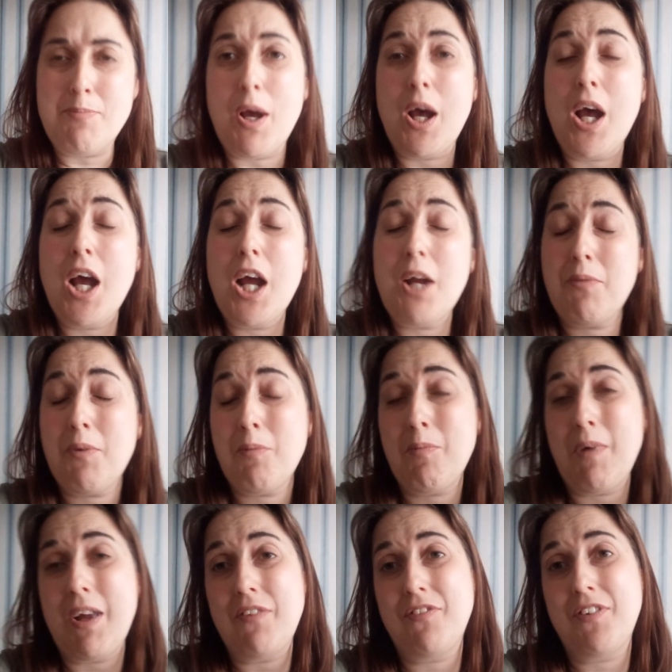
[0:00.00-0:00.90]
but I hope the
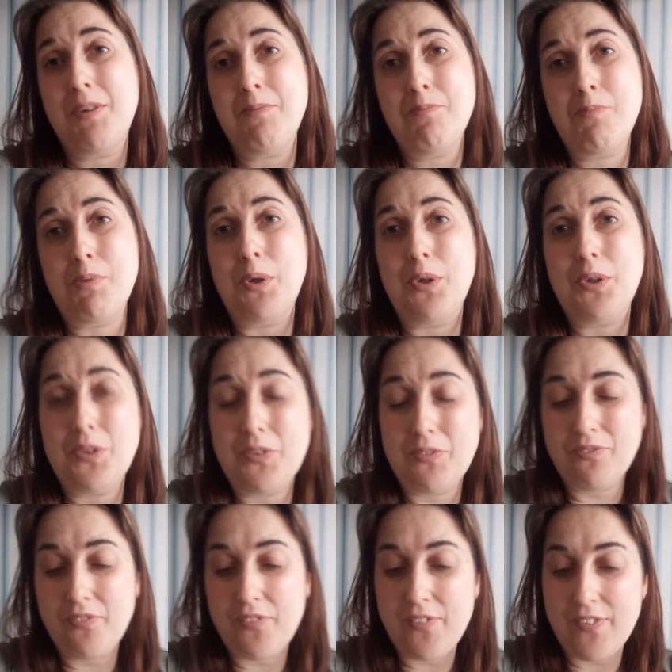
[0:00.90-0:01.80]
weather
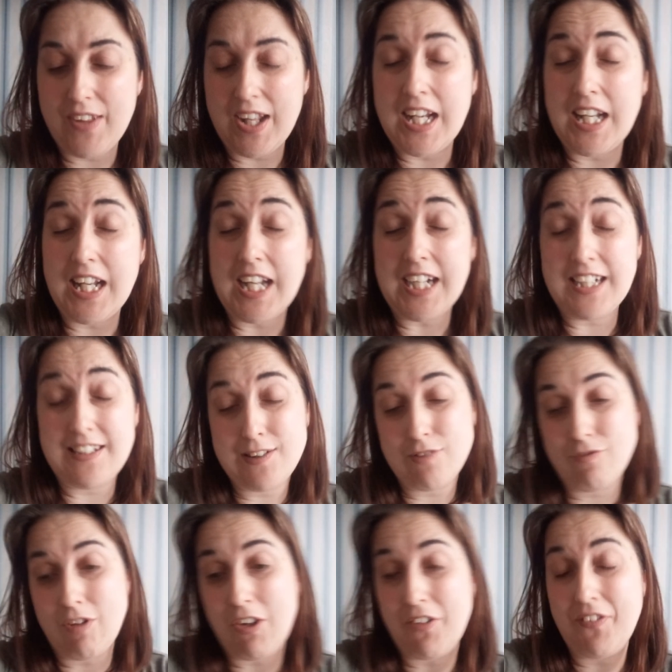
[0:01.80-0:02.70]
improves
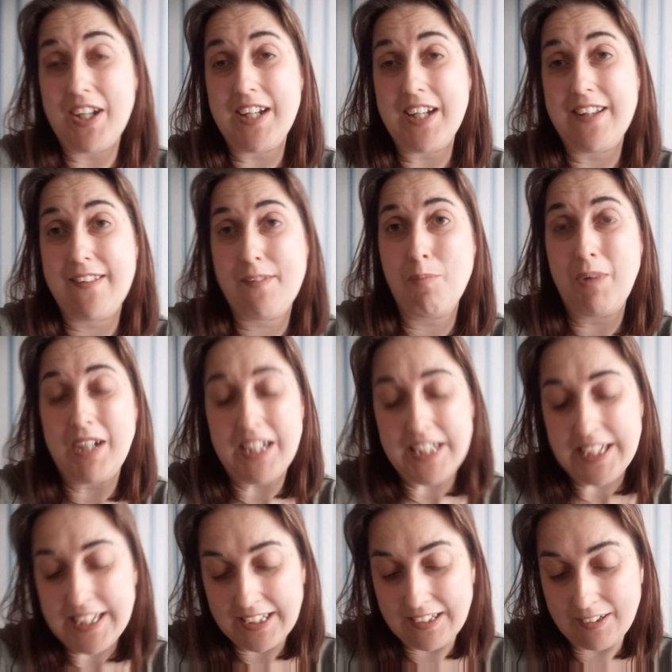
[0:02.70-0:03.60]
later on this
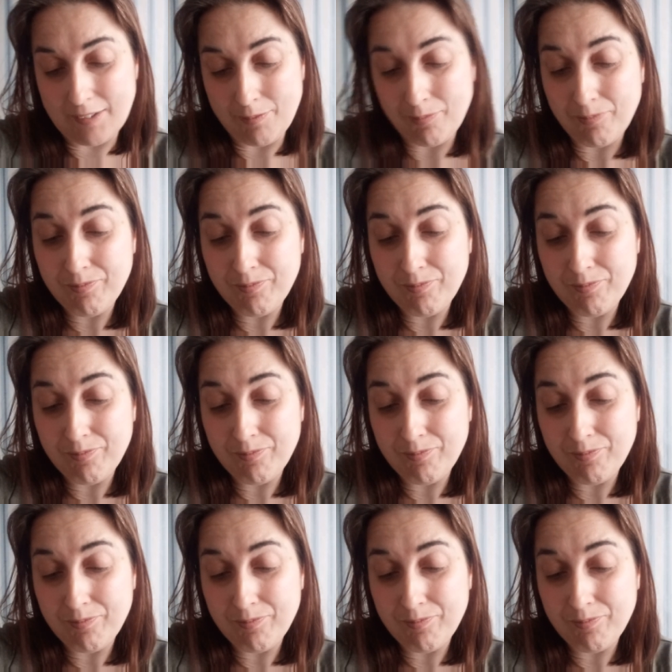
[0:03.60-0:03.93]
week.